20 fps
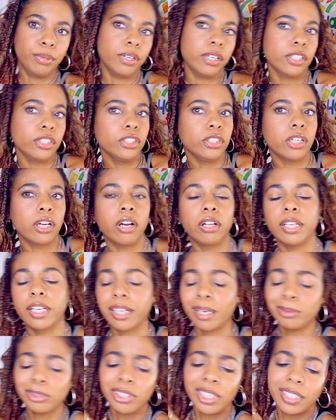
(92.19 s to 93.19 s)
But you know,
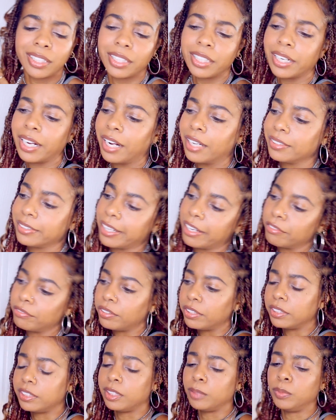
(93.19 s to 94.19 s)
like I'm trying to get on that
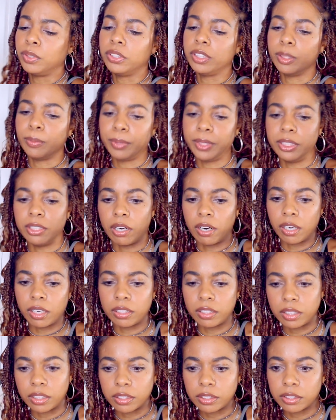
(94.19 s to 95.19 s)
Fenty Beauty PR
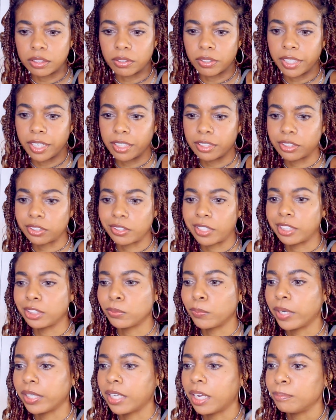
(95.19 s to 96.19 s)
list, okay, so
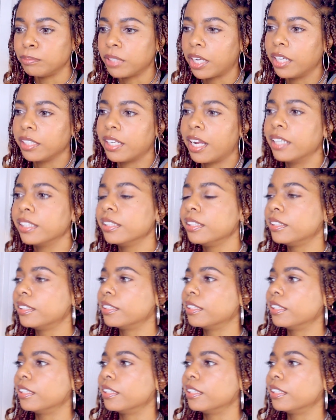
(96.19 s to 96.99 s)
that's why I need